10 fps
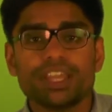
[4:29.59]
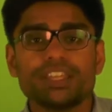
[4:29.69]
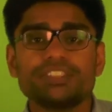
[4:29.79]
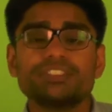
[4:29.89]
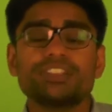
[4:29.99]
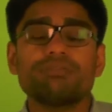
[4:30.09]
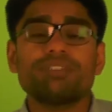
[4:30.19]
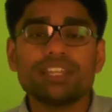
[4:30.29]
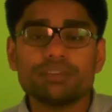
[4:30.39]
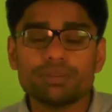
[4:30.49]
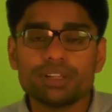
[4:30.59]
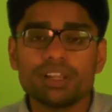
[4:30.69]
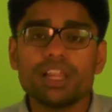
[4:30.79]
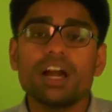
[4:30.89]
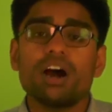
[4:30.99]
This is
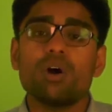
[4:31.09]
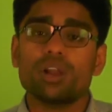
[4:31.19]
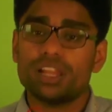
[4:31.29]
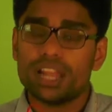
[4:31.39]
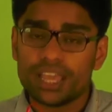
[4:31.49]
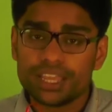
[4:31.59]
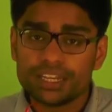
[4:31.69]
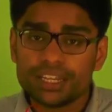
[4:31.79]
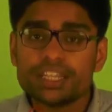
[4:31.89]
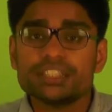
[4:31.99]
available online.